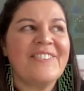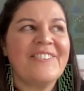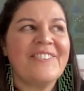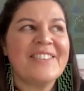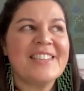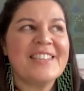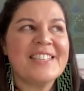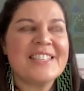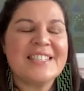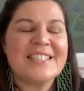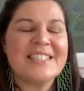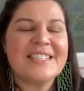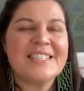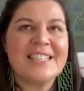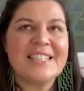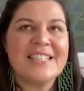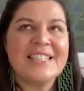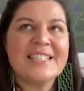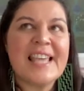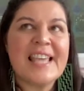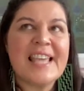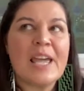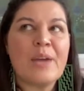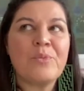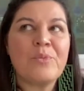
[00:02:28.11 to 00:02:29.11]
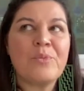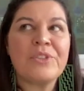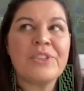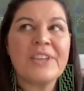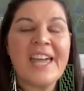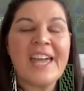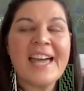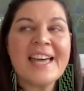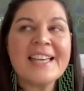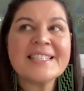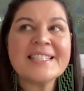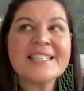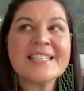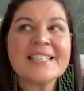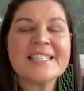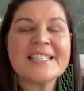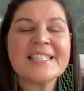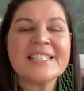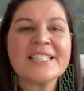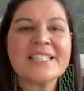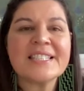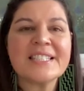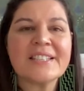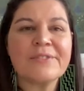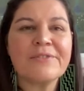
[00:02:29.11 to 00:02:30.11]
this the same with cousins
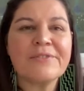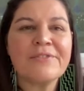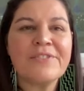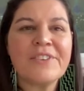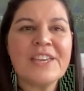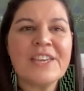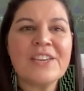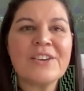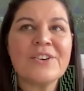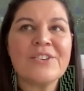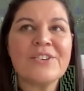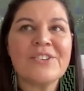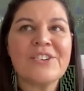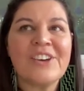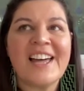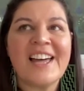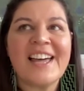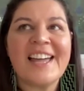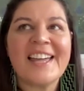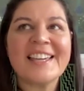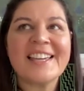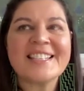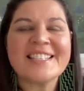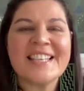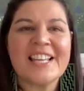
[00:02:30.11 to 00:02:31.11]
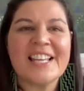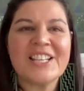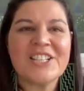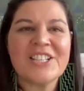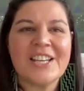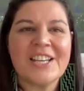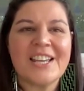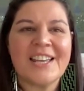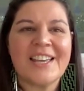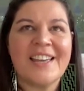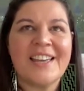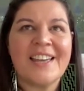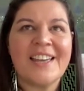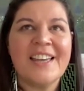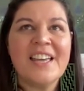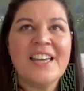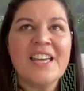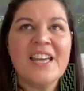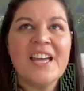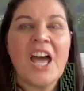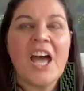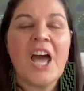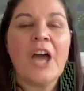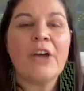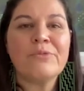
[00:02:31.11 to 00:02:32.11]
is to feel like such a,
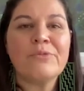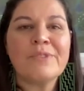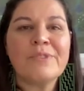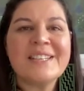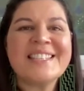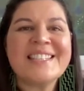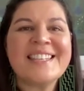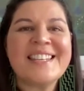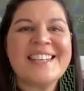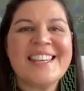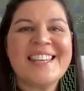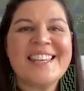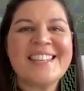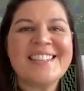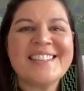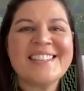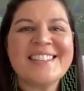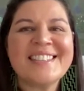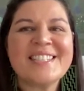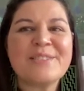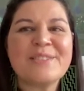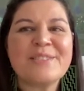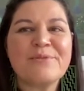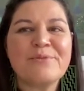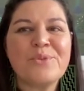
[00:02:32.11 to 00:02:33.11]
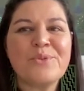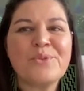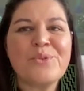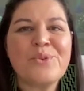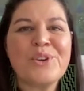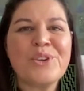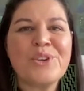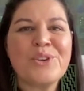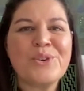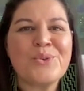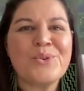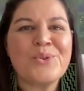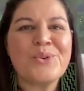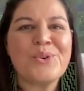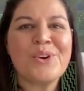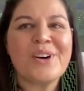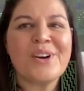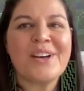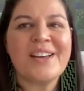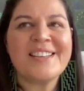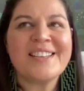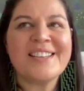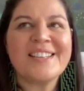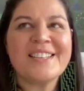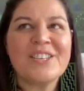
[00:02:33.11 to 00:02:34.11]
a resonance for your
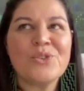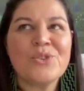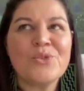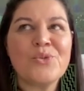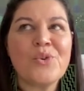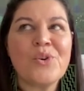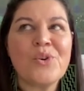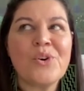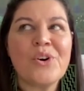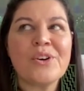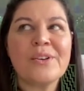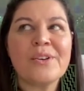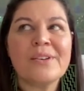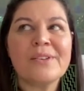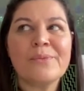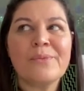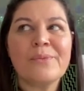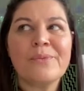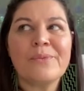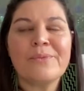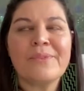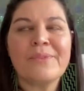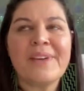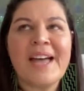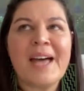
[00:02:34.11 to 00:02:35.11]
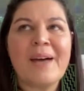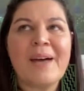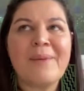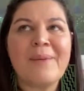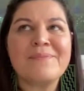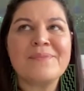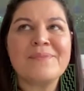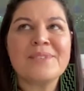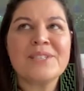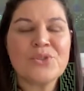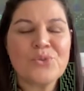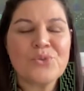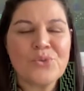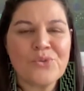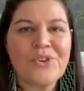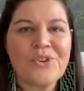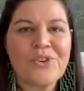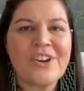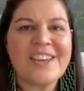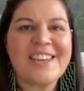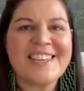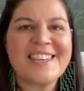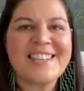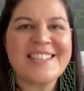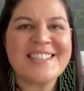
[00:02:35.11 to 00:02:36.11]
your um,
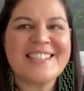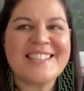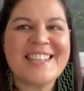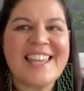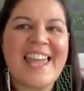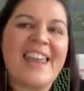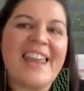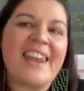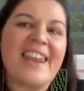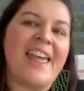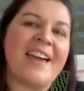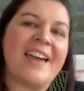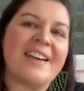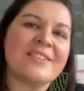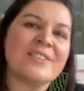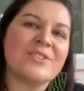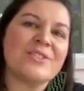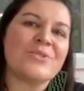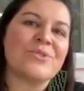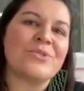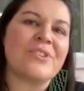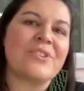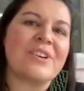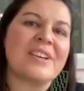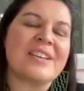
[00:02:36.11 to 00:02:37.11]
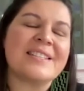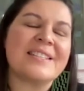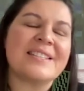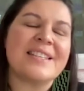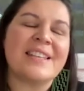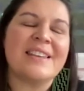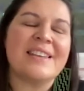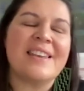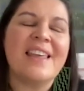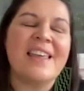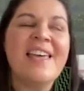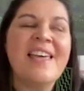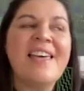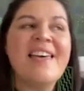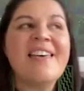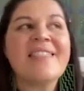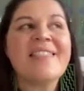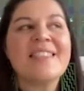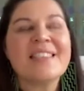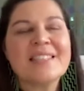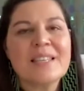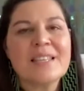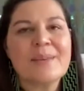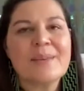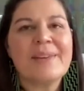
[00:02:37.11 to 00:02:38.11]
stories and our stories and
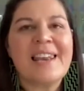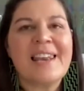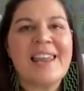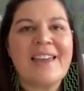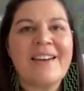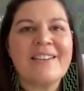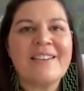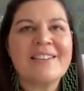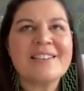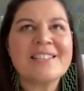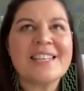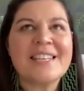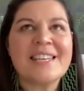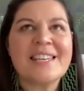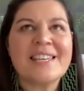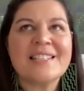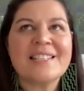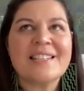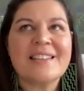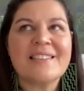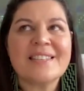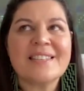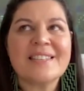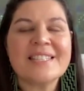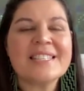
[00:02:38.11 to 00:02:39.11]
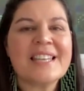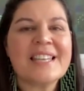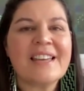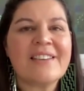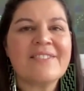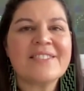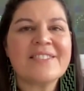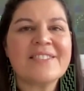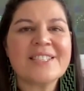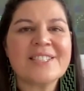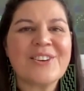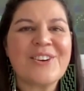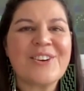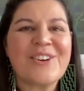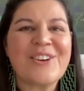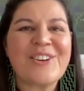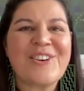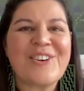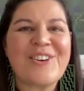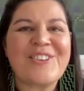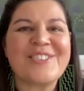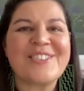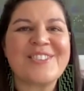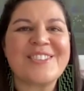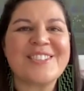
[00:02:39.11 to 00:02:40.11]
the similarities and the stuff that's going
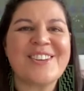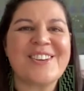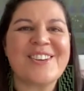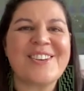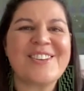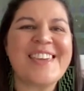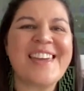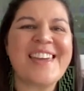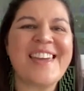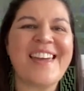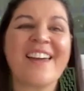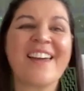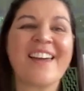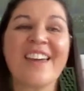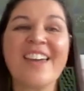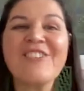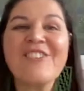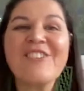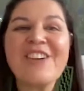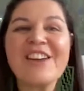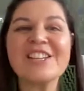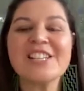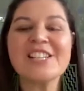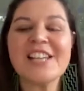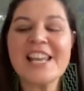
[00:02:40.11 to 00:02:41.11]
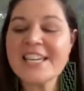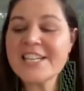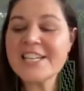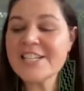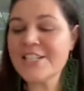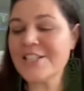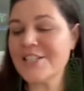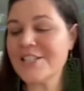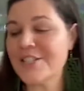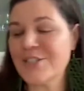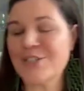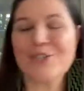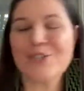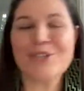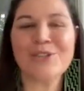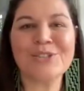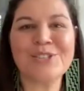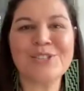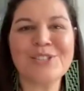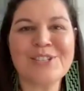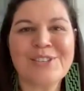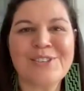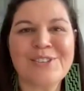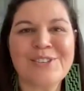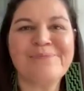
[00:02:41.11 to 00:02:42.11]
on. So yeah, congratulations to you
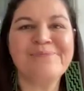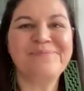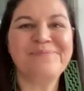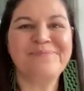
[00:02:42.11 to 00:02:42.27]
too.